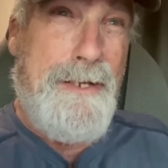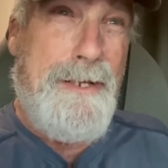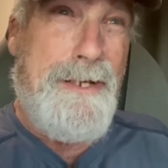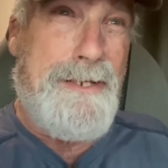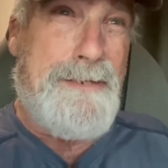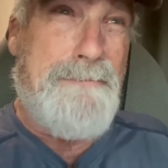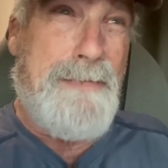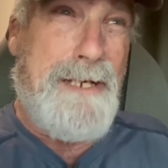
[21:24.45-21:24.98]

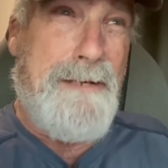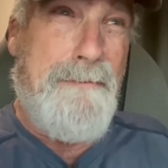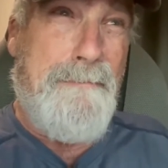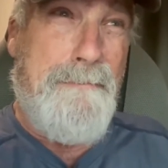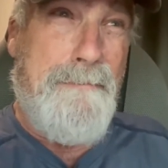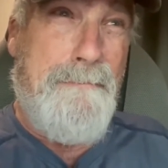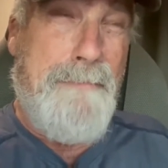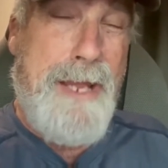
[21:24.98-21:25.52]
is my
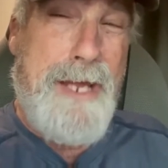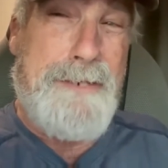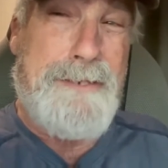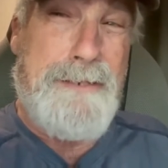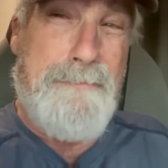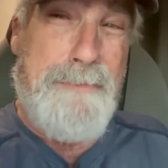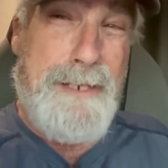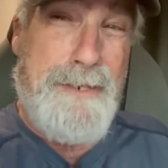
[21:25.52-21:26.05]

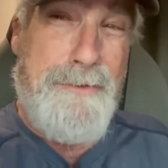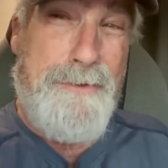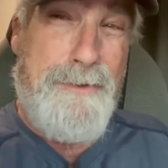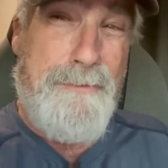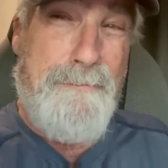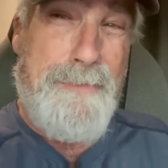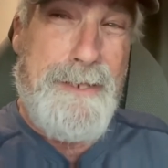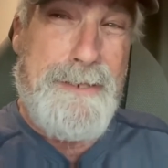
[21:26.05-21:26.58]
master
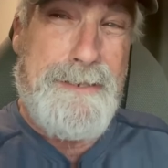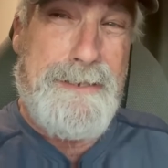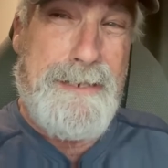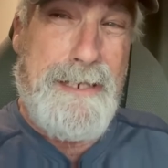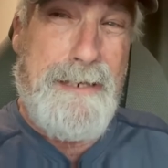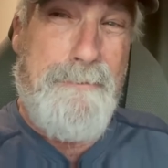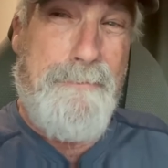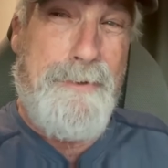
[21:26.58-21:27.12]
bedroom being
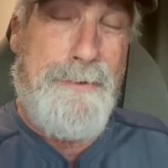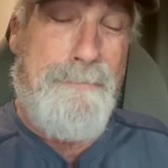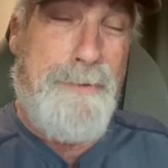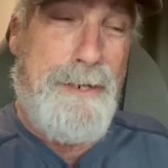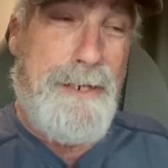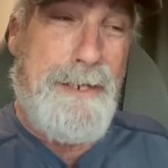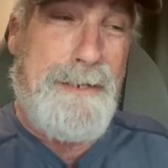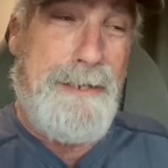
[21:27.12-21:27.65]
set up with
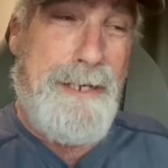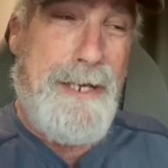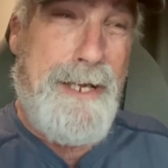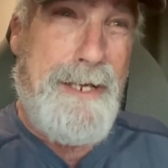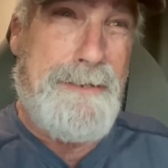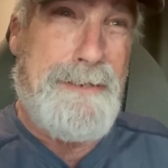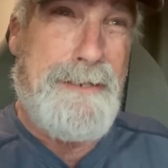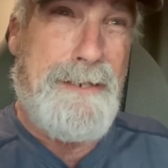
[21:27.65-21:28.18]

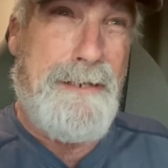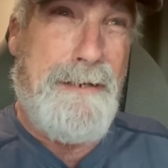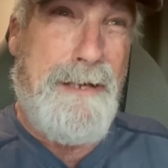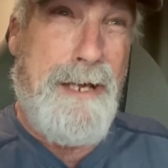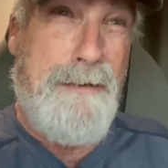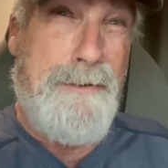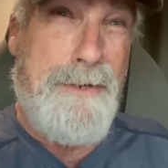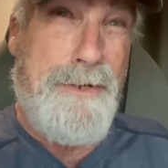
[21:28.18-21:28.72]
podcast
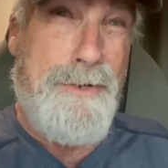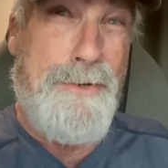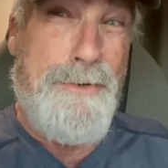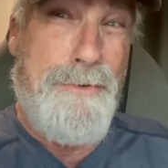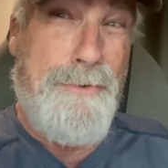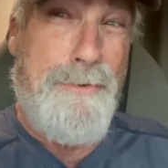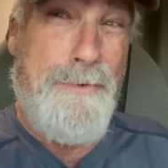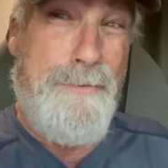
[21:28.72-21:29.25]
and a
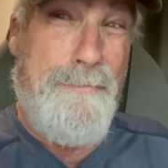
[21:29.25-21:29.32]
new.